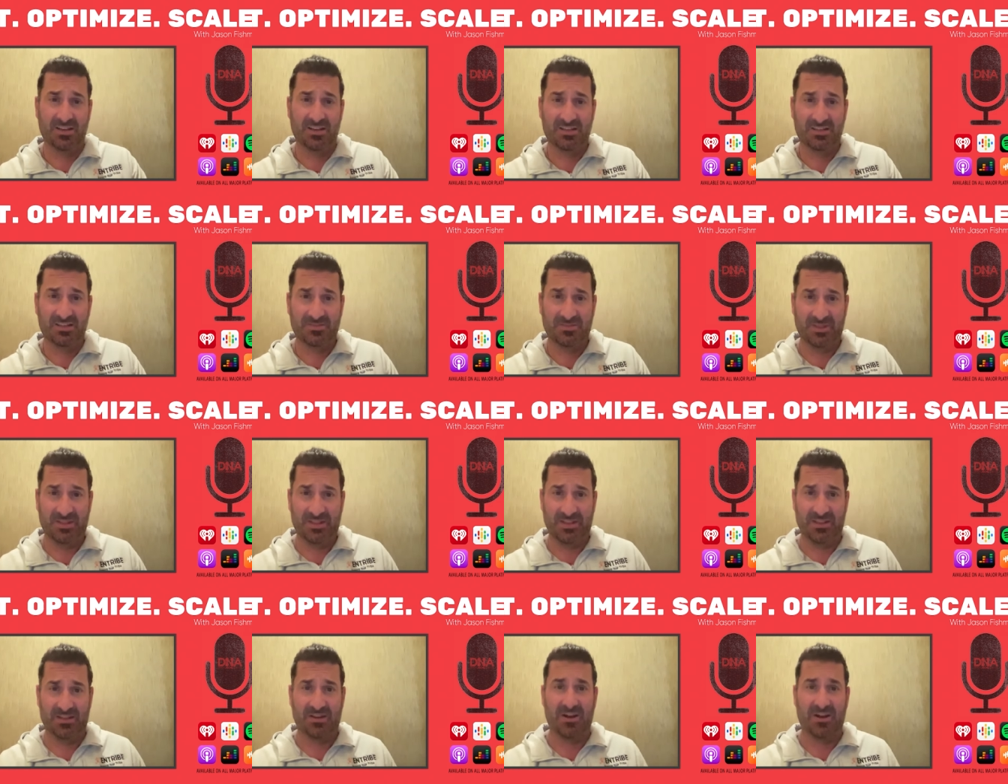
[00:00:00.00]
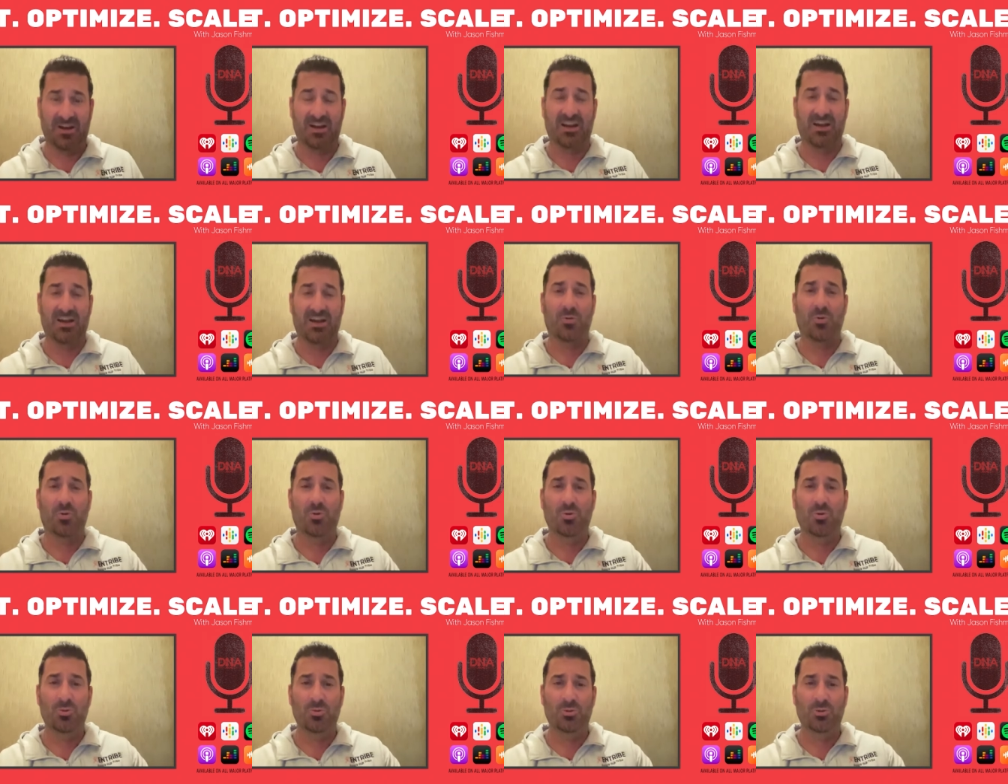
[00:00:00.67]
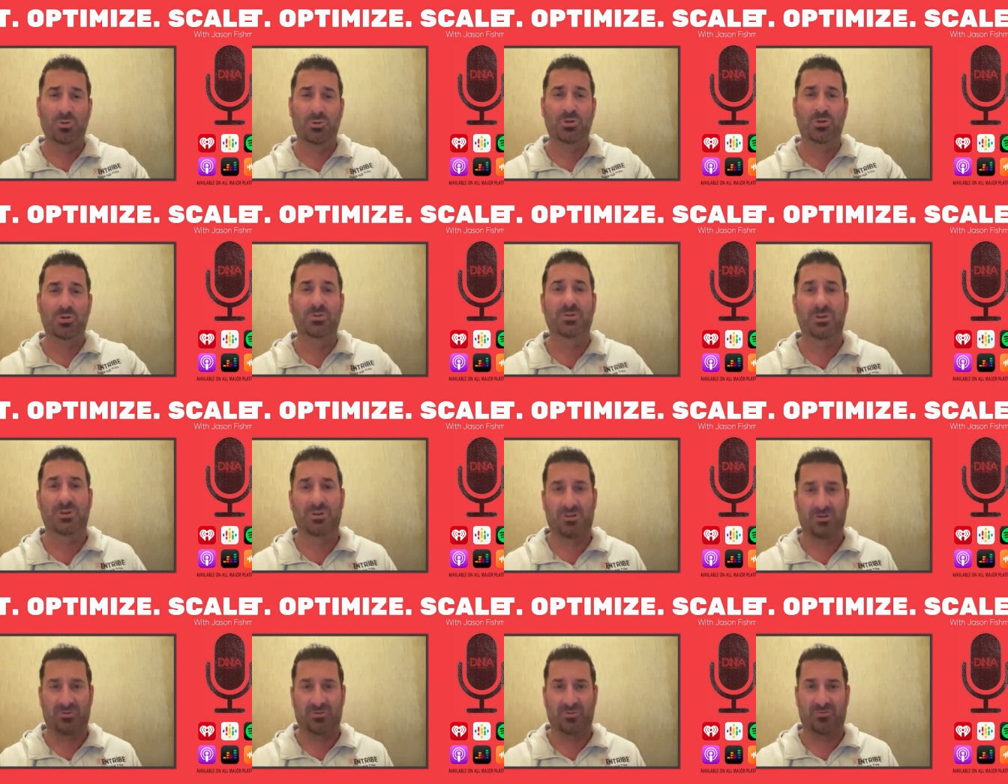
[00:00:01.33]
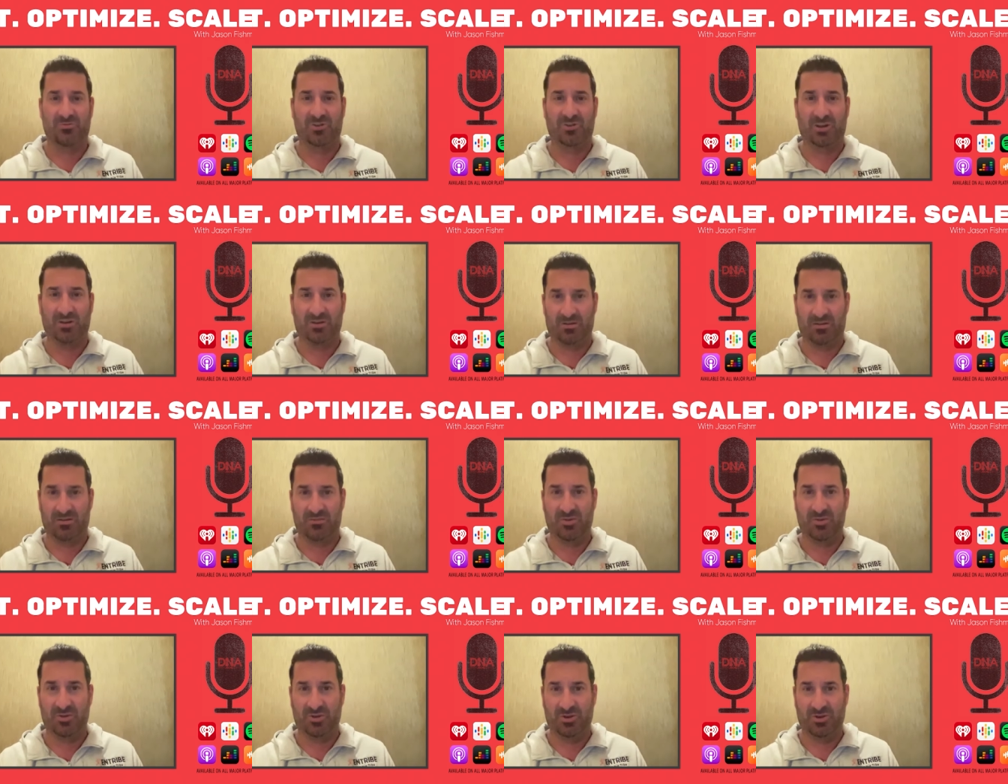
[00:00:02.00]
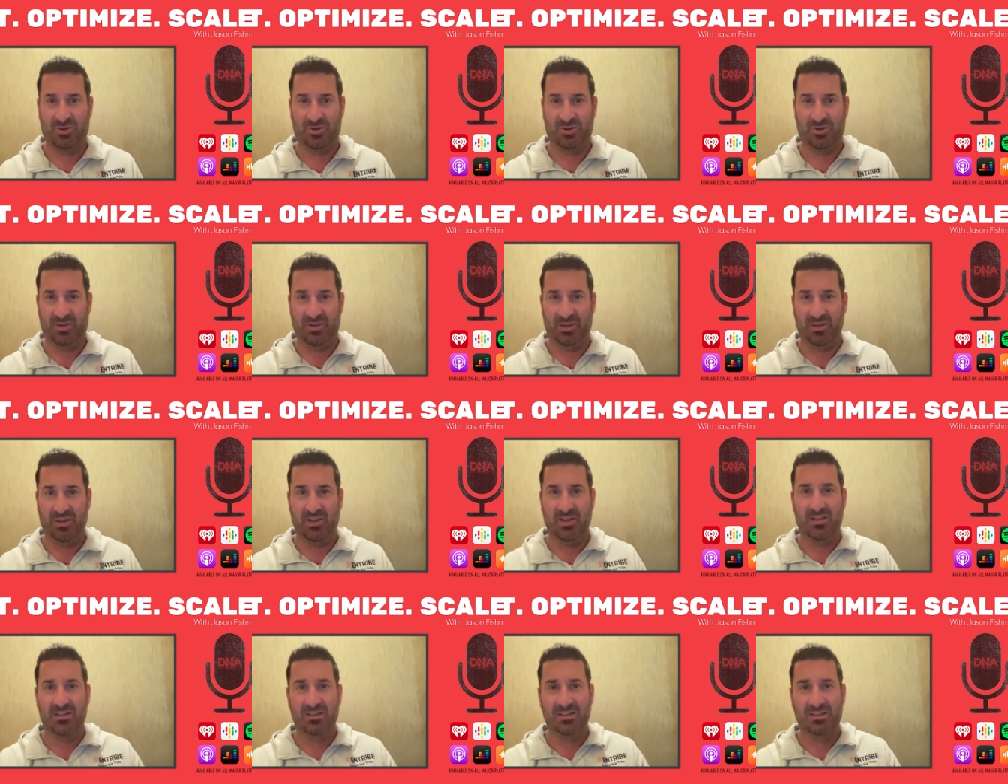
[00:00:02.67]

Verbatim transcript: to be like, all right, who should your creator community be?